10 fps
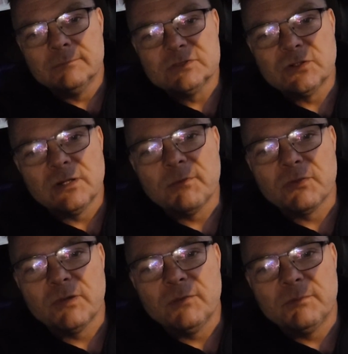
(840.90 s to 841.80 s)
so number
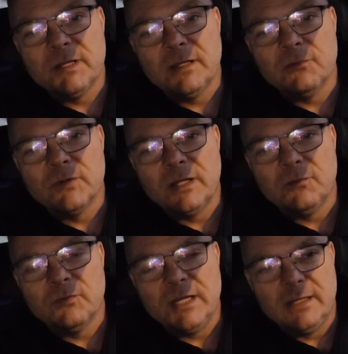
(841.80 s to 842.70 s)
3 would be
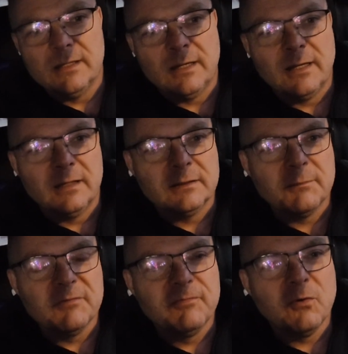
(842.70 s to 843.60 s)
read.
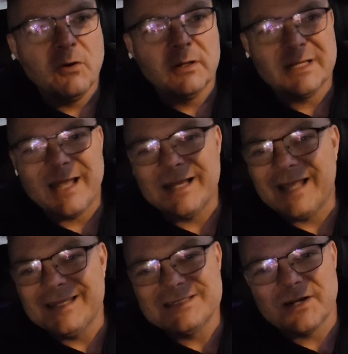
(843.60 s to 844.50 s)
Number 4,
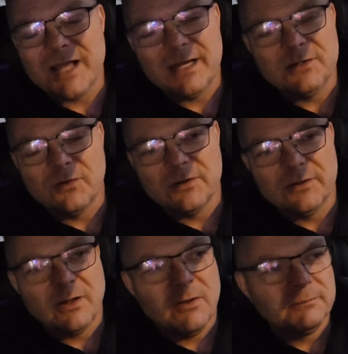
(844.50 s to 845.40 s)
not these are not in order
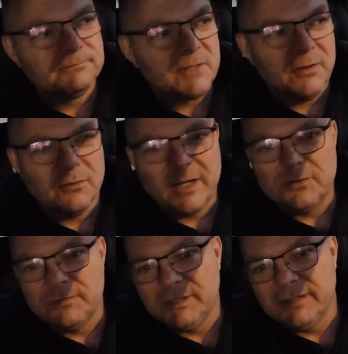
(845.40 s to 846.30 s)
at all. Although I
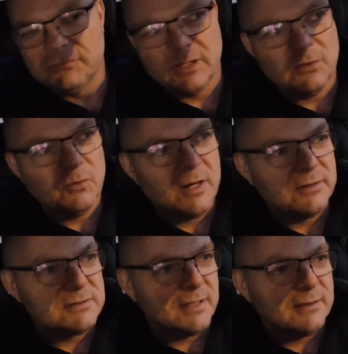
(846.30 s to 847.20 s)
do believe drinking
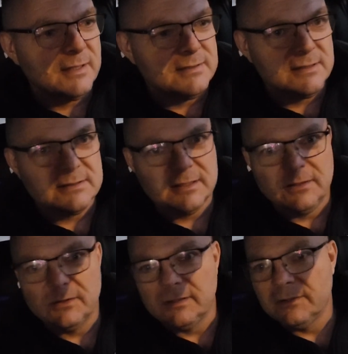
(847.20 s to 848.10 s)
water is like the easiest thing
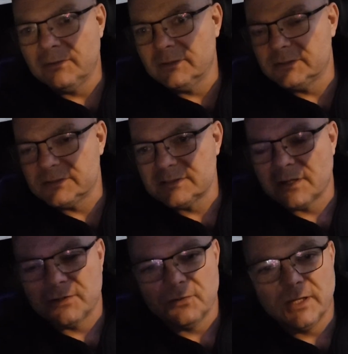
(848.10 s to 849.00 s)
you can do to just
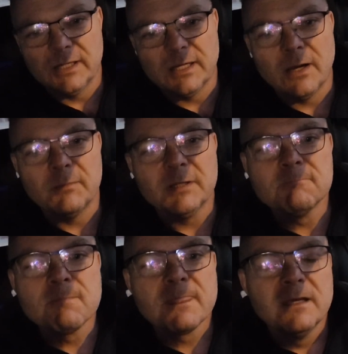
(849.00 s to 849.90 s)
start doing it now. But
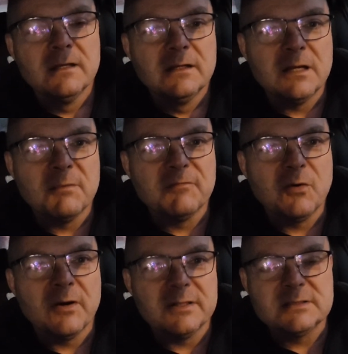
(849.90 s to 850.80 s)
number
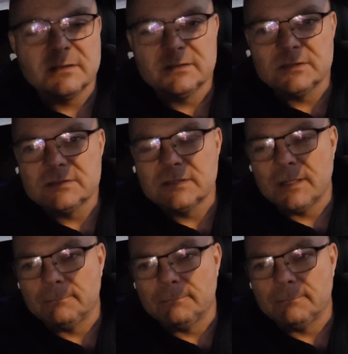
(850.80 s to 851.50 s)
4 is to just